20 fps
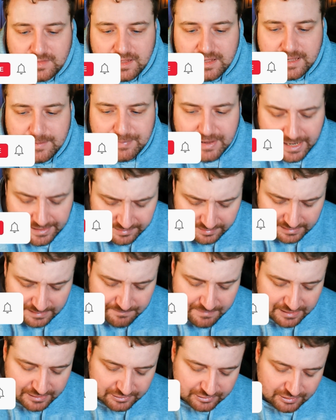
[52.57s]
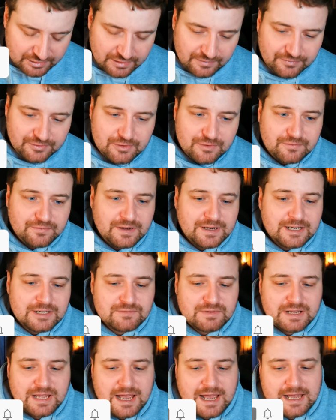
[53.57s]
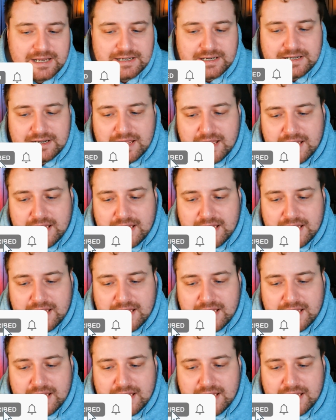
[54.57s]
he basically mentioned a few things regarding